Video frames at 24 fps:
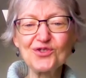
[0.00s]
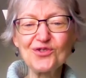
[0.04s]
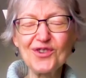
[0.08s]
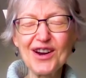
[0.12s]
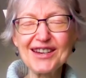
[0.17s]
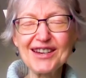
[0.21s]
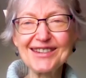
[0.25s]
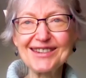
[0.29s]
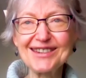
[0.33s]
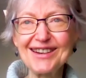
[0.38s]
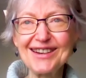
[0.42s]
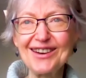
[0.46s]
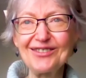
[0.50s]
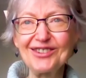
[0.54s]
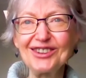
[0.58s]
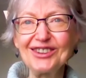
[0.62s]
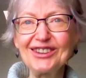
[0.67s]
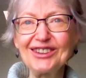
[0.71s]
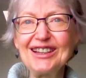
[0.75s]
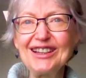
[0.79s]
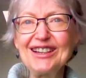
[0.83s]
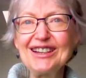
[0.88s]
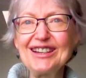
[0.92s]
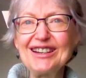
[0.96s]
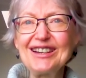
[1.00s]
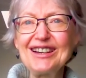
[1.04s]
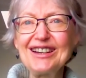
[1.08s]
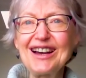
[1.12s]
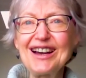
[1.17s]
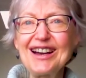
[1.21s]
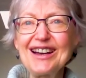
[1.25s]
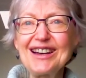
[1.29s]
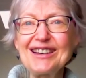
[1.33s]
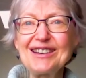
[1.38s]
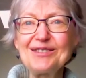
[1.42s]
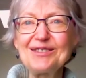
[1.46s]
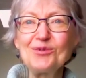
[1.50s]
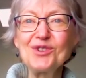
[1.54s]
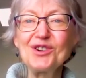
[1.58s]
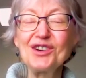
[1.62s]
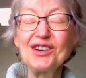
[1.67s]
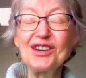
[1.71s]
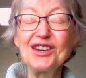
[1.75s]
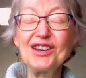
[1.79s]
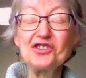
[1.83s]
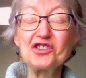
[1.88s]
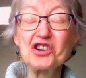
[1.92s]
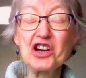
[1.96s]
stress level, I
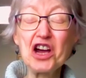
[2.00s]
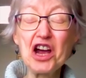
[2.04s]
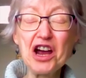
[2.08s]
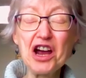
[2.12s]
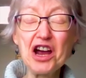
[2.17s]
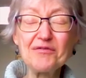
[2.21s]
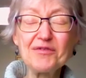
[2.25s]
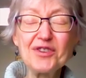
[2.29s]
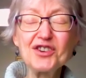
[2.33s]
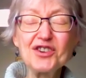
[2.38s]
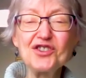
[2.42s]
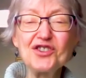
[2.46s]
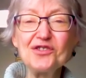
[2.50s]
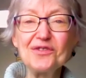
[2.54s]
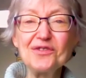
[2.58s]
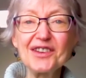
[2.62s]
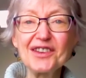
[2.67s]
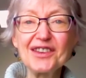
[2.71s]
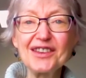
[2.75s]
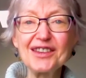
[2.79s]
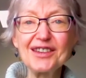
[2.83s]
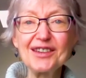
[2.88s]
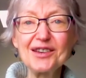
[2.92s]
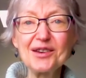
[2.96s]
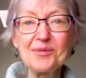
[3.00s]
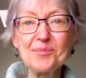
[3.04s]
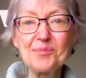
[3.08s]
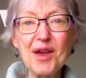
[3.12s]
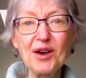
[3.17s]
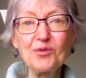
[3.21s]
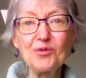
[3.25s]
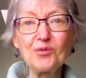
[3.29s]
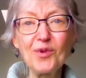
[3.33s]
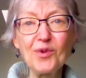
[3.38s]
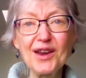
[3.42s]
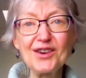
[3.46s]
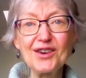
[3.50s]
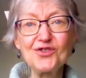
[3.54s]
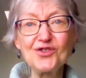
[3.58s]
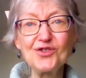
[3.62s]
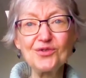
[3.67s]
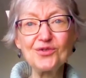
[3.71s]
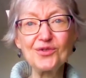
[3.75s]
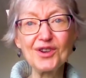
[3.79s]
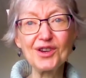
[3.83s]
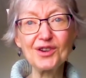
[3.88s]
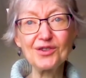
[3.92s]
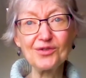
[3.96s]
would encourage you to think about
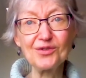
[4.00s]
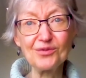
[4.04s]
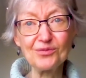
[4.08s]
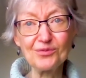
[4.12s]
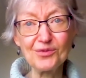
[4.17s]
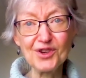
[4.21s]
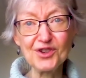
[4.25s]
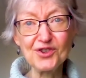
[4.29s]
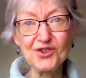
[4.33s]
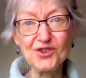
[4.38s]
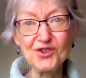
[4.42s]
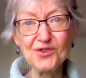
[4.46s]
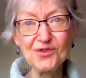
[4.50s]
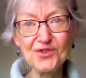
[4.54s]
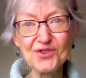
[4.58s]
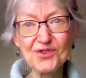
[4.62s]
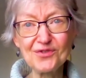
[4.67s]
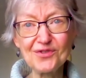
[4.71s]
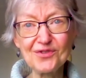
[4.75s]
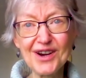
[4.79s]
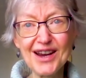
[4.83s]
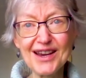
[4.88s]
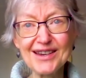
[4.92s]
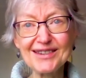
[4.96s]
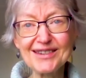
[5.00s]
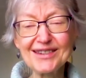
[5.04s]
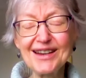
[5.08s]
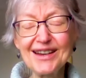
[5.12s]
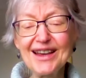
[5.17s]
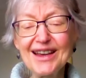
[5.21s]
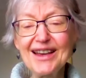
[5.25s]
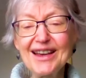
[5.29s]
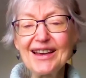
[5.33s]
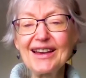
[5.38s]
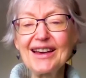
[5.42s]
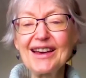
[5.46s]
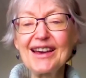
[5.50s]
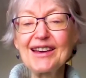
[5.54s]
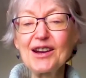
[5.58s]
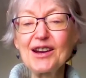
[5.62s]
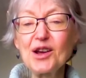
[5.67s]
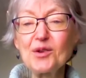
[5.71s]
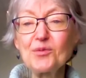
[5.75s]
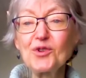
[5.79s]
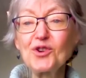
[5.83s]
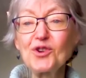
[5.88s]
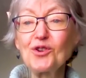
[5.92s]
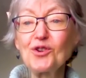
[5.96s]
ways you can reduce stress.
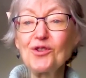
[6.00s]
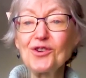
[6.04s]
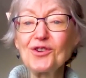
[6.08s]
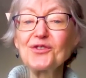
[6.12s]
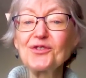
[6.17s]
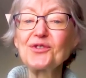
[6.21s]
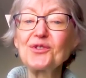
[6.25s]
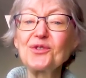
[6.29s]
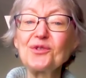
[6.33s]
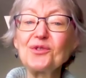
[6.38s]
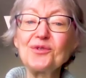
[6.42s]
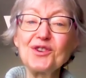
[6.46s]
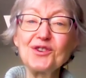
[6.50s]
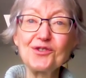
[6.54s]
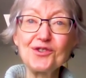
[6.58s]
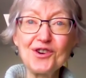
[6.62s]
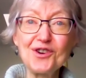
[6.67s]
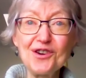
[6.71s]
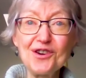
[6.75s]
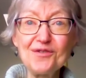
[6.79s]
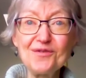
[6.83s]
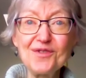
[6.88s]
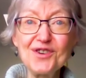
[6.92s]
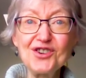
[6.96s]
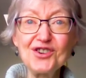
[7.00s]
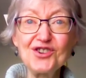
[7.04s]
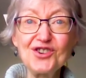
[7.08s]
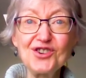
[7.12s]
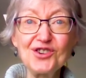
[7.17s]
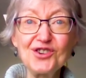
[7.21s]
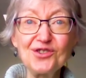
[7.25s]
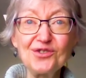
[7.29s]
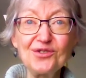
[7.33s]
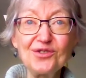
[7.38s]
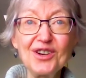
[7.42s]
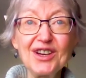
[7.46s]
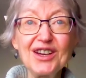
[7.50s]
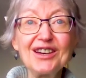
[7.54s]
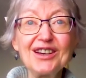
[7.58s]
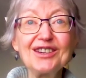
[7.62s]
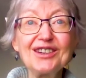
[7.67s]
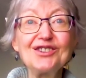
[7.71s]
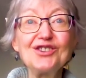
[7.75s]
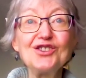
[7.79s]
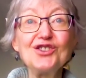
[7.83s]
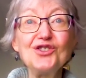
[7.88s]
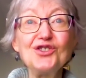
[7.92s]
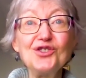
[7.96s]
And I would also encourage you
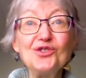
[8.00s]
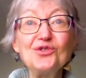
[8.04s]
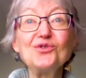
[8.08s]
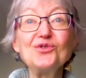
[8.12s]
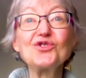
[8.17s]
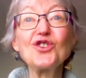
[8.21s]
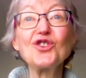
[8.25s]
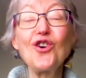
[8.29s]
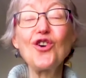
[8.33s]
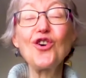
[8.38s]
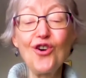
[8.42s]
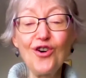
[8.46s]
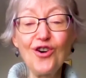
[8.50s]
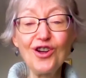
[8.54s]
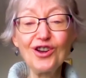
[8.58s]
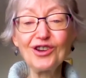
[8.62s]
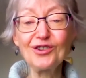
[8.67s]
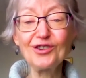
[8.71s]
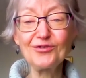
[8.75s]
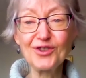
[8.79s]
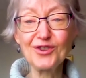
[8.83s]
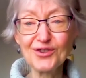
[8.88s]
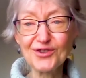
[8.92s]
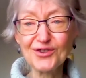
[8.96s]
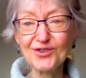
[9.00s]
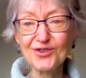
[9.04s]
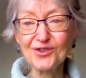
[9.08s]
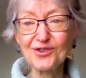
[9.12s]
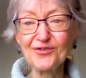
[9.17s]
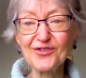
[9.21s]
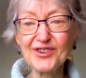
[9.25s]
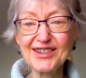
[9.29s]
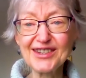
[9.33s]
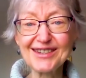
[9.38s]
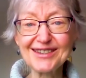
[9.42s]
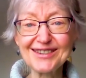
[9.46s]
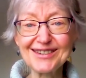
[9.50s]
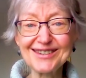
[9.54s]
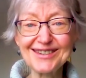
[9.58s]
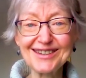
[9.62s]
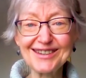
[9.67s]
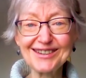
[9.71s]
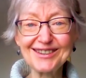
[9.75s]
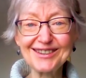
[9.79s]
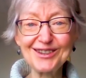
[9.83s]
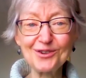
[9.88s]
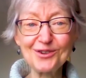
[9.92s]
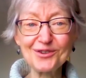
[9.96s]
to use all of the services
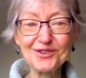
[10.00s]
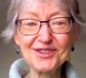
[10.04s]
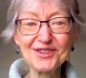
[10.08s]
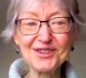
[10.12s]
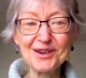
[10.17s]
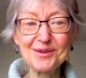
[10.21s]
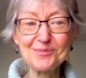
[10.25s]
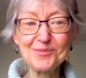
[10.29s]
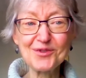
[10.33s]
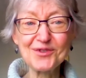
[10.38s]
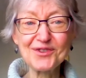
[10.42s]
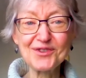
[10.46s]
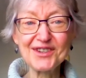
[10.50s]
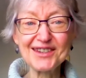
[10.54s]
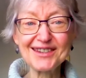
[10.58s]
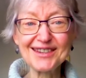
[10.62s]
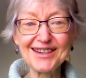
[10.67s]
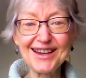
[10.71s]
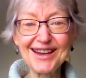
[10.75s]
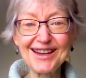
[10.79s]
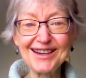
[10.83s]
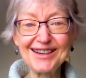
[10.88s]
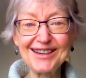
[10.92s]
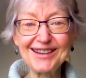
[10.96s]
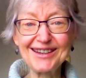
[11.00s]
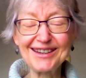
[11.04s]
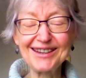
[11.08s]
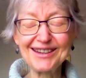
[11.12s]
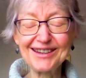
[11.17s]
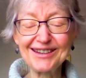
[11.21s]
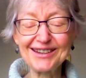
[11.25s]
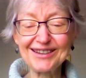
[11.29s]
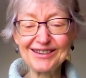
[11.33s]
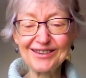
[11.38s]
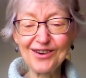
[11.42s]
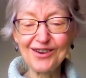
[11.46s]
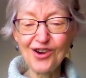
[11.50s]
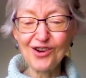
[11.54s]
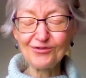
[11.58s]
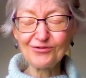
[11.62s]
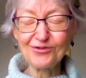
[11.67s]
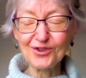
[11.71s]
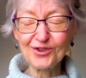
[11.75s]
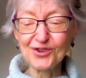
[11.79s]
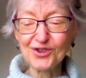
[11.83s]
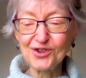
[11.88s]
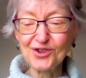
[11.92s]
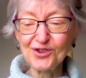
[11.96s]
that the Alzheimer Society can
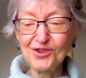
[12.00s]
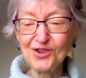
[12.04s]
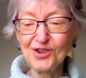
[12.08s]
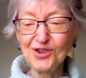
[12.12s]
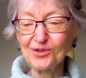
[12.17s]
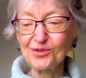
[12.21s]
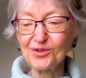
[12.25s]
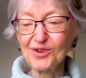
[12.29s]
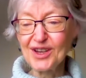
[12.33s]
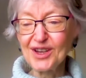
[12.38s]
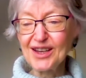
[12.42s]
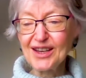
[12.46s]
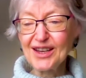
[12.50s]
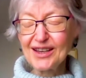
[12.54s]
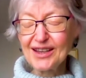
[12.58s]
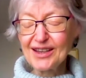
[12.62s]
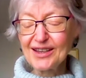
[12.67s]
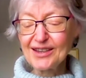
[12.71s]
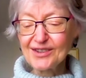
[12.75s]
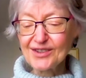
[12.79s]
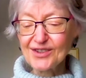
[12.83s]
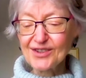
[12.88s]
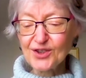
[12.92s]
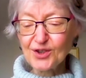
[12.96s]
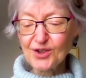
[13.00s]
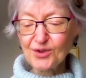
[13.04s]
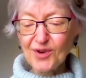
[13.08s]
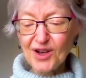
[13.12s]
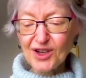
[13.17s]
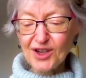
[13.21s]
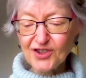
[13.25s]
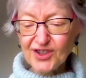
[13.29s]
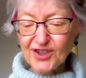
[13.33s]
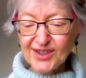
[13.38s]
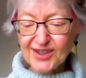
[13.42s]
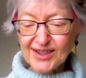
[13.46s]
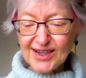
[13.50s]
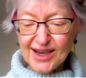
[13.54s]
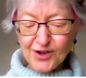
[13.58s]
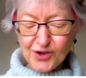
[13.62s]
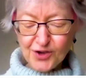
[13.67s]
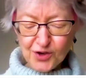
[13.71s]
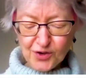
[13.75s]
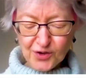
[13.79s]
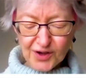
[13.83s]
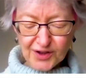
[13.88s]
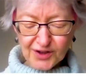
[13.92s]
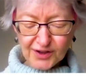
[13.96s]
offer to you. And so I'll just
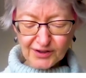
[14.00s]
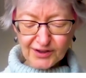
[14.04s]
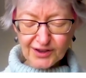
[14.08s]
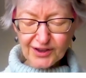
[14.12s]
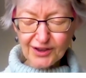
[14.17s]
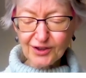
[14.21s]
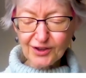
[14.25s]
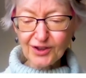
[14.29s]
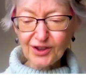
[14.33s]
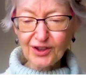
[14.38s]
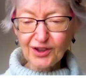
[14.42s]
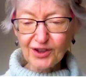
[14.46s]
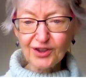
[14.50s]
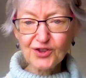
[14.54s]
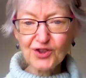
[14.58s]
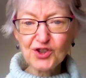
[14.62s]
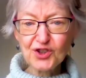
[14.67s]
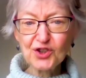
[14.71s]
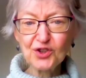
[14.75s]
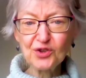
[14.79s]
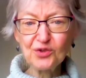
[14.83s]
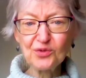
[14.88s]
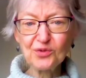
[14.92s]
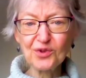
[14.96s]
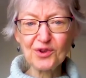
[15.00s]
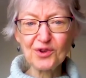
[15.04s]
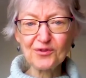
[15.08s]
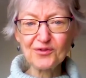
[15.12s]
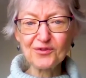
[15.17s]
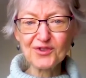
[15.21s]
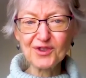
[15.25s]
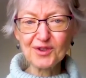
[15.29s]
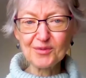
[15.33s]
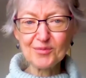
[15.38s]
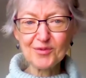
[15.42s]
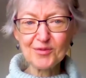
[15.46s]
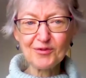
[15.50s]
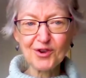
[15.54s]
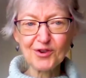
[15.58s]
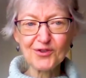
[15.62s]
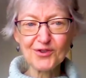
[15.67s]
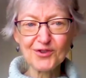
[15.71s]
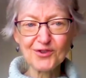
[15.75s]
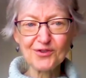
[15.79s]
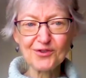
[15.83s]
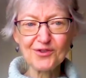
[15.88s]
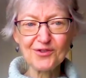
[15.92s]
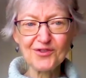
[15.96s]
take you on a little tour of some of
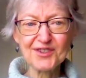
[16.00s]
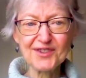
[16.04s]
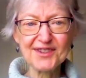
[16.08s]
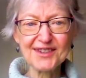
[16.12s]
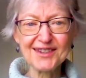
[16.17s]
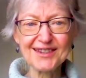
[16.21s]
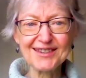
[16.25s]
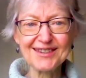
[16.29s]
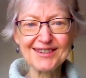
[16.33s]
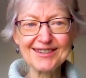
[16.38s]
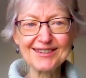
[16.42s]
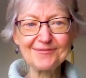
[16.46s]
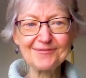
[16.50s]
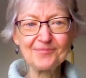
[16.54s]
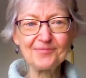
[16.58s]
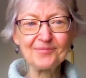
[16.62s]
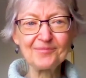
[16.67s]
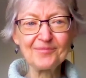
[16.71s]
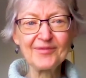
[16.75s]
our services.